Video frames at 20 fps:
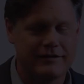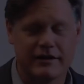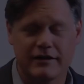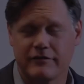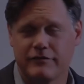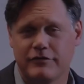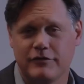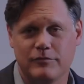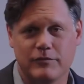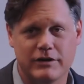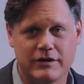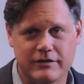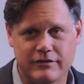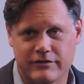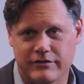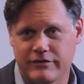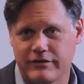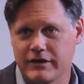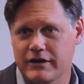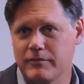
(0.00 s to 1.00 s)
Take a few
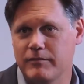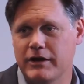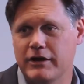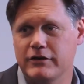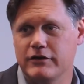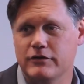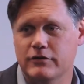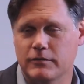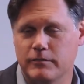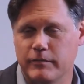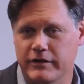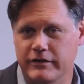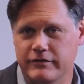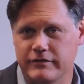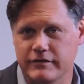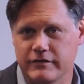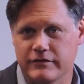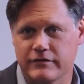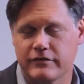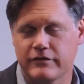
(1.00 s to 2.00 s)
minutes. Think about your
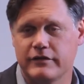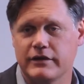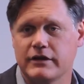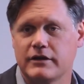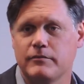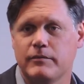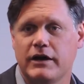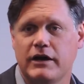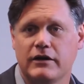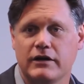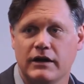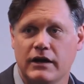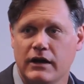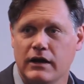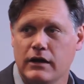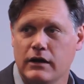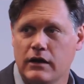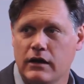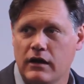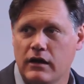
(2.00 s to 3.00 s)
business. Think about
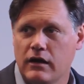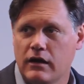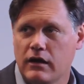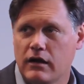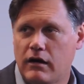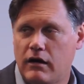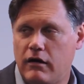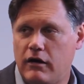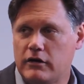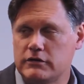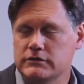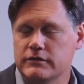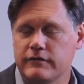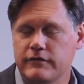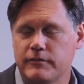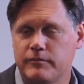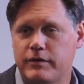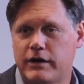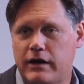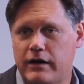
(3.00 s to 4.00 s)
all
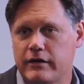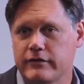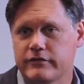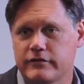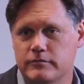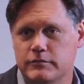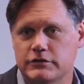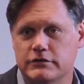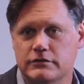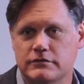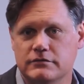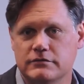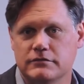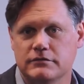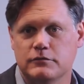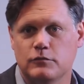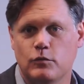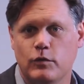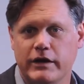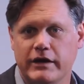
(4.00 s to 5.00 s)
of the possible
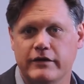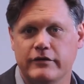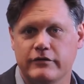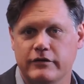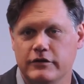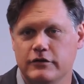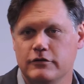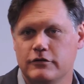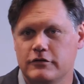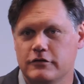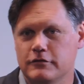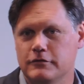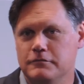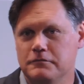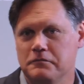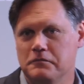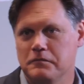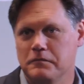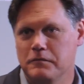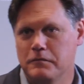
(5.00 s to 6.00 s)
ways that you could
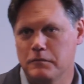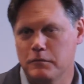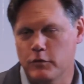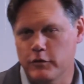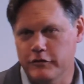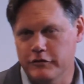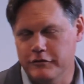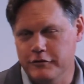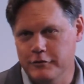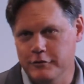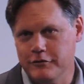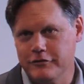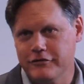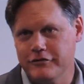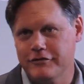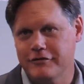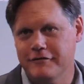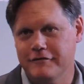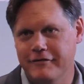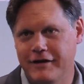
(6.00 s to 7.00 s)

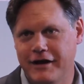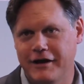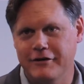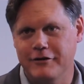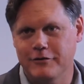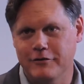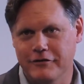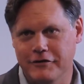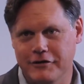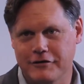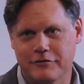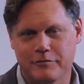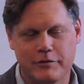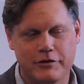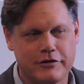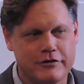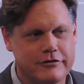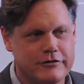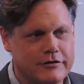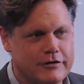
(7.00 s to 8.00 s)
reduce the value of the
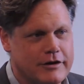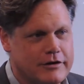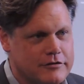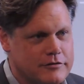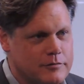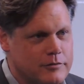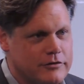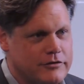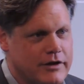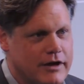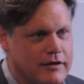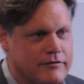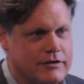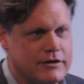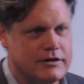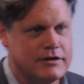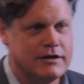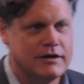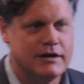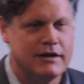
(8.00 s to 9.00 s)
experience your customer is
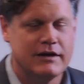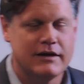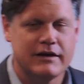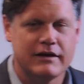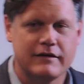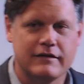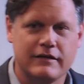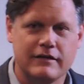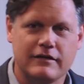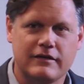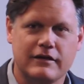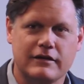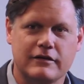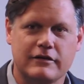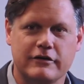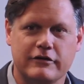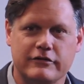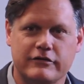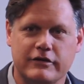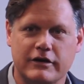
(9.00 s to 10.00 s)
having and then
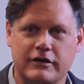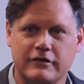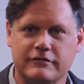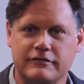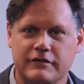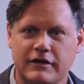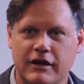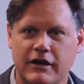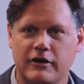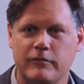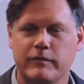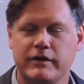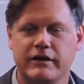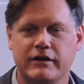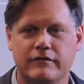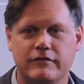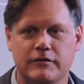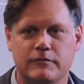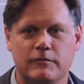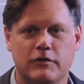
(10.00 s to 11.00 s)
think to yourself, how
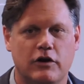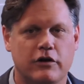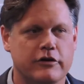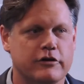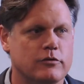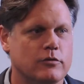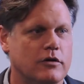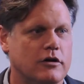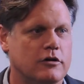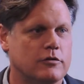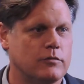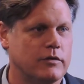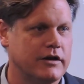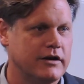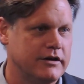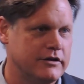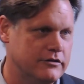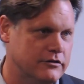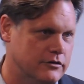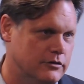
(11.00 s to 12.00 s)
many of them are you already